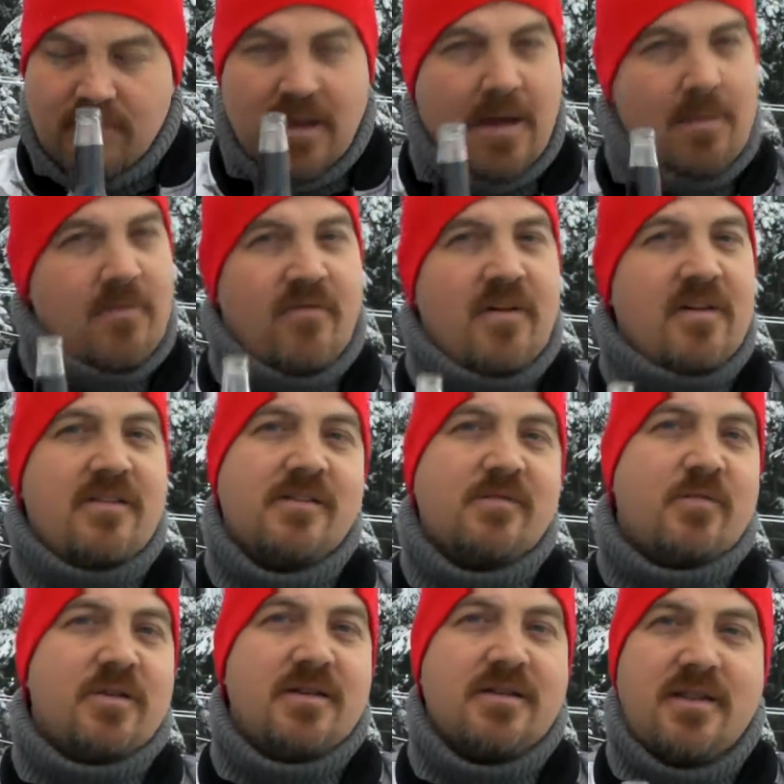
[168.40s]
I'm afraid this
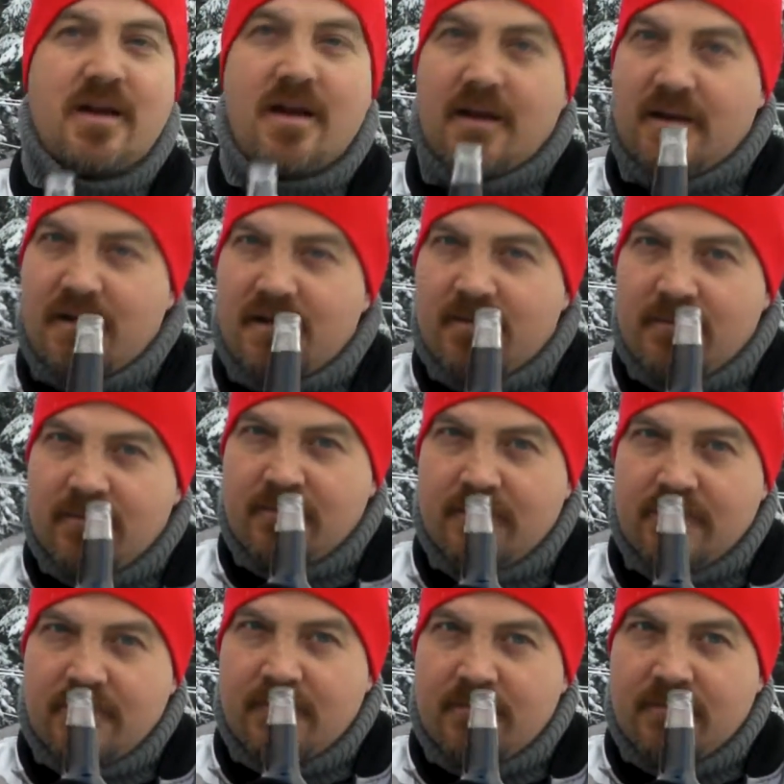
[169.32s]
one does not.
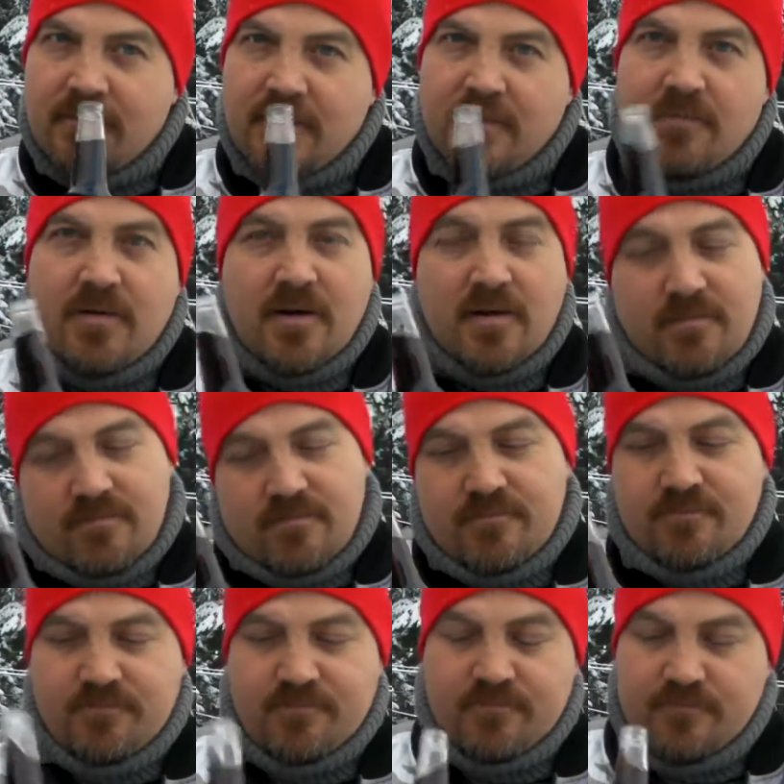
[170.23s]
But
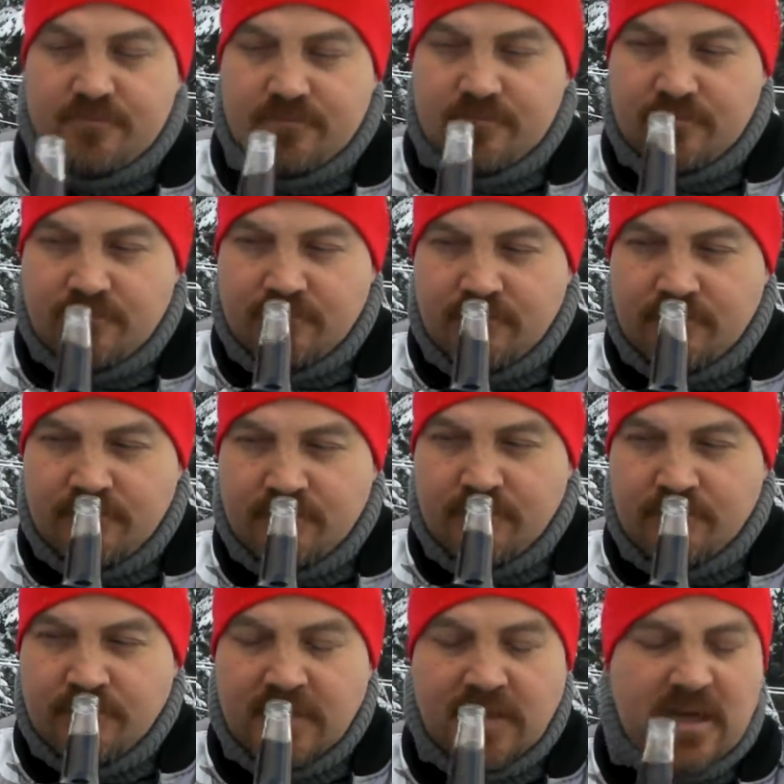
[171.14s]

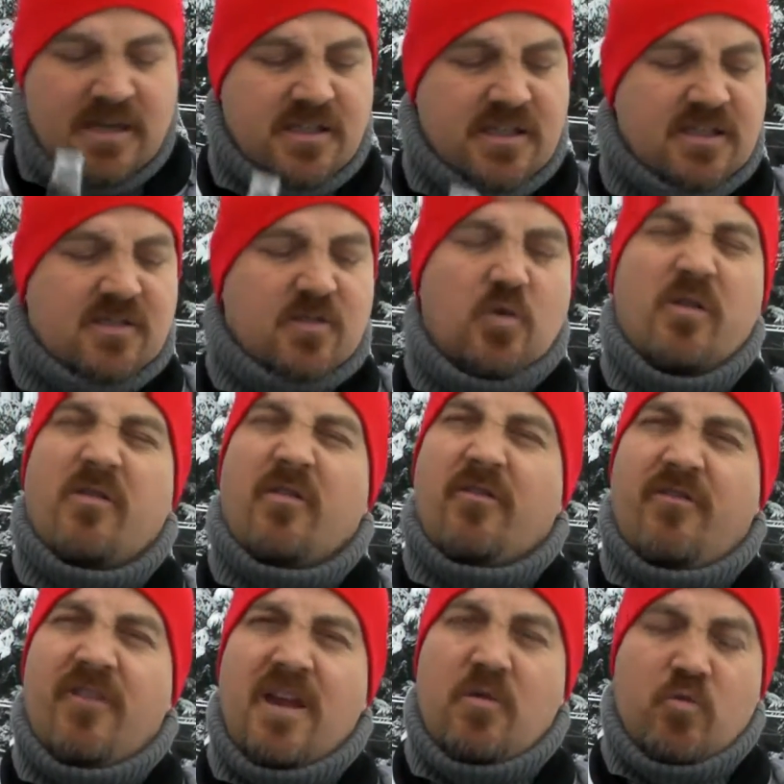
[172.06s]
has just sort of a
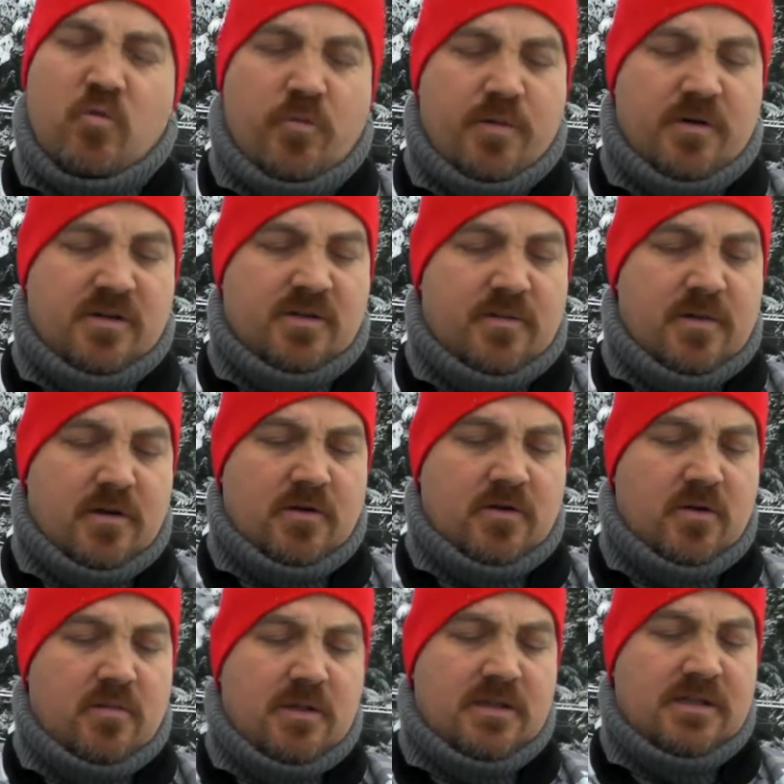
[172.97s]
faint root beer smell
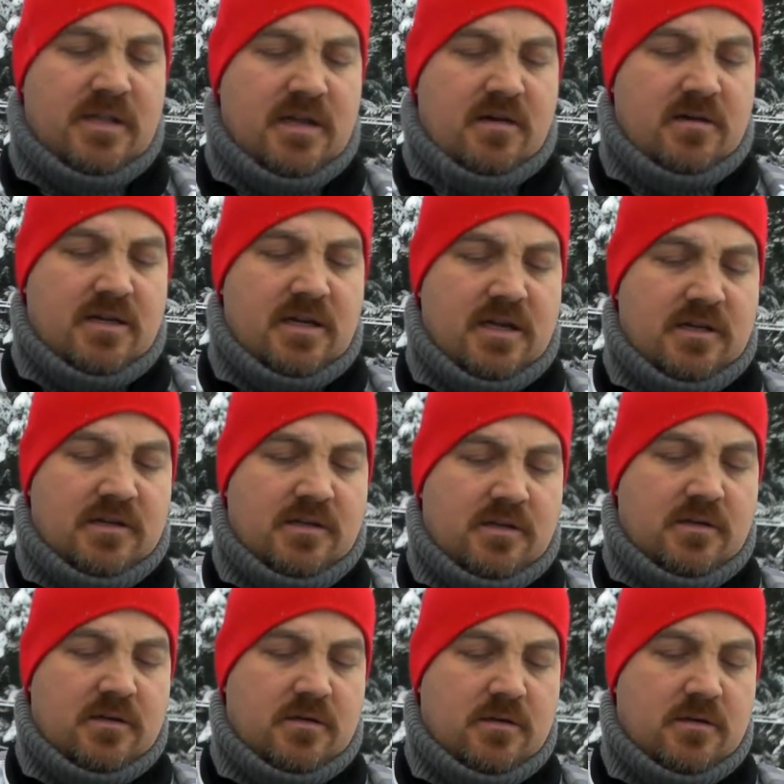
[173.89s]
to it. Let's see how it tastes.